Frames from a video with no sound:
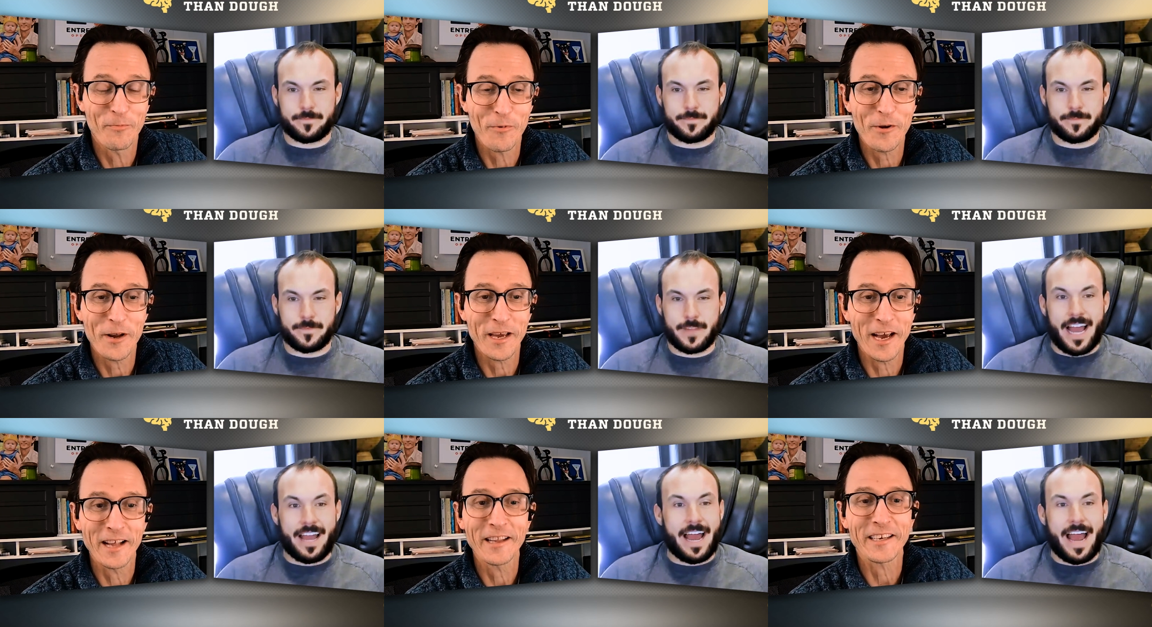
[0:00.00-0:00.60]

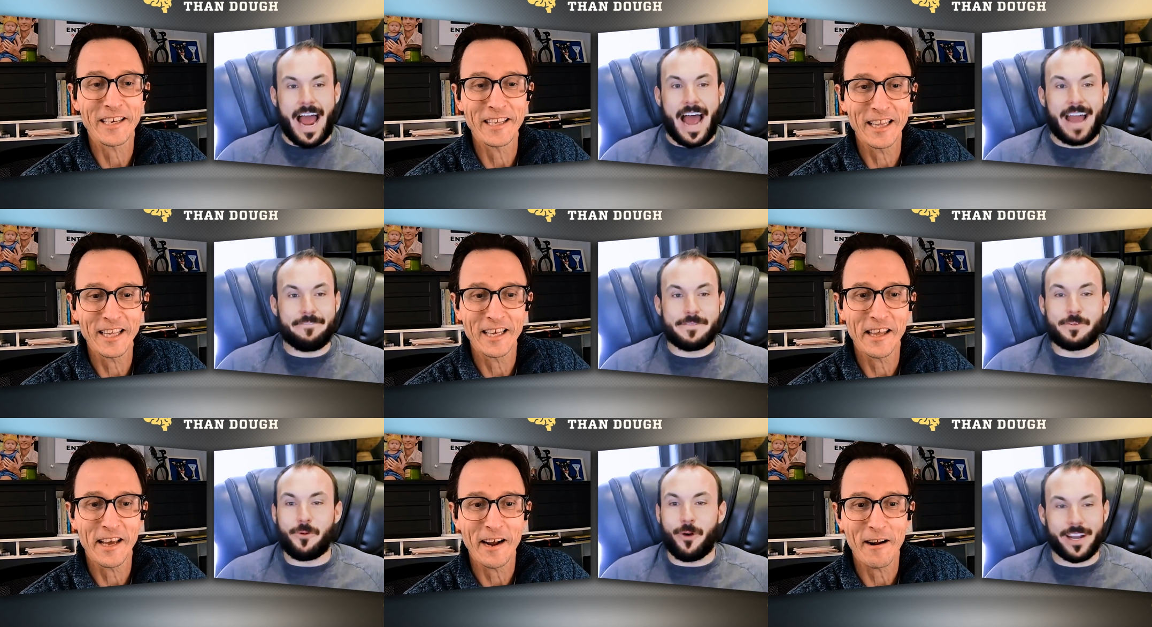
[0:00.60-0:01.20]
Speaker 1: pretty
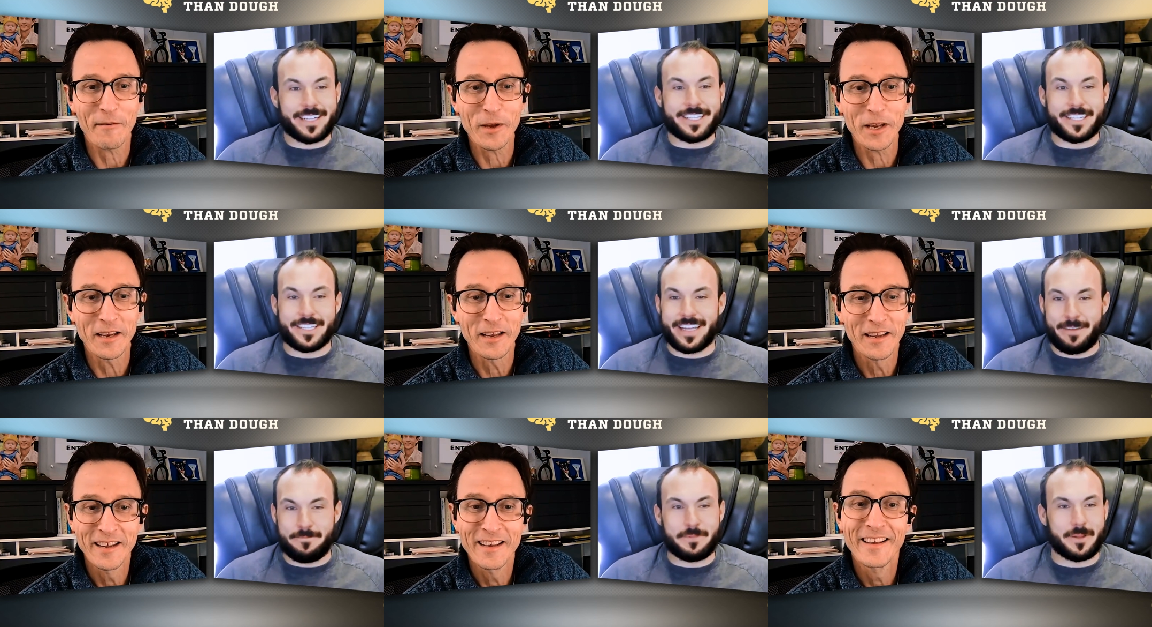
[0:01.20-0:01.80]
elegantly there. I
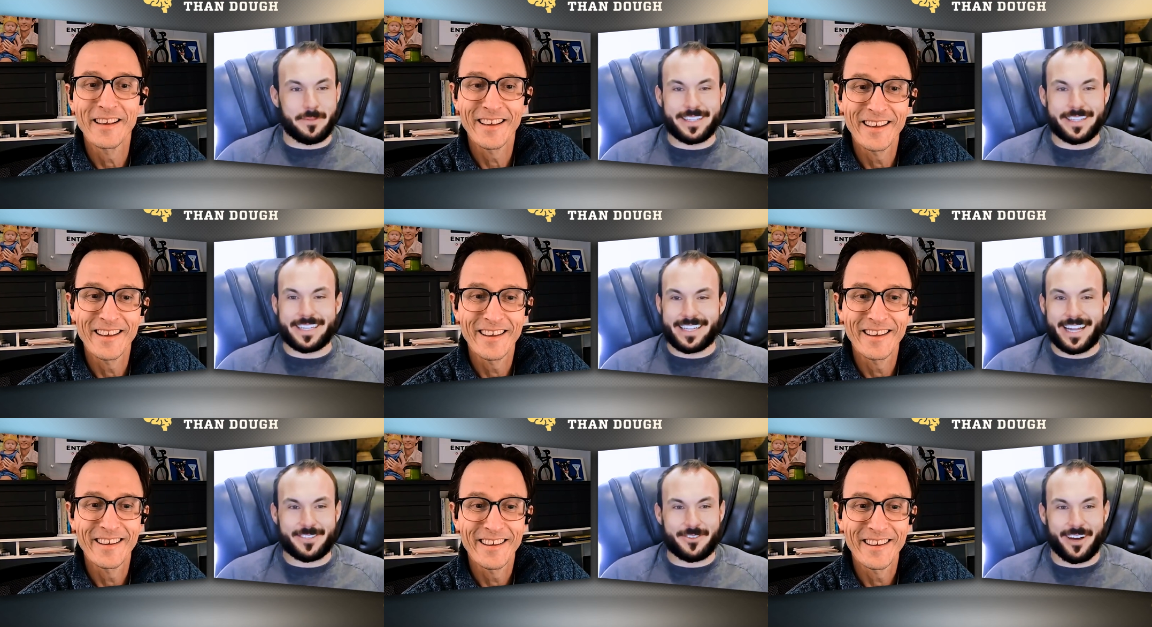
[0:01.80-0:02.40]
mean,
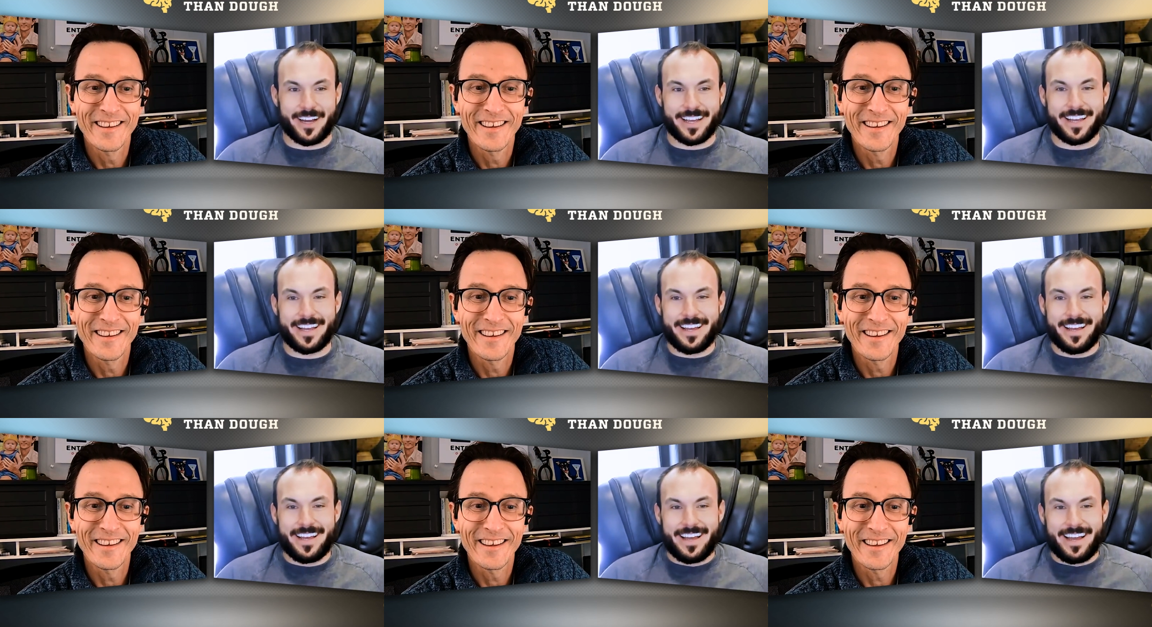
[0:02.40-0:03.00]
implement it. That's why.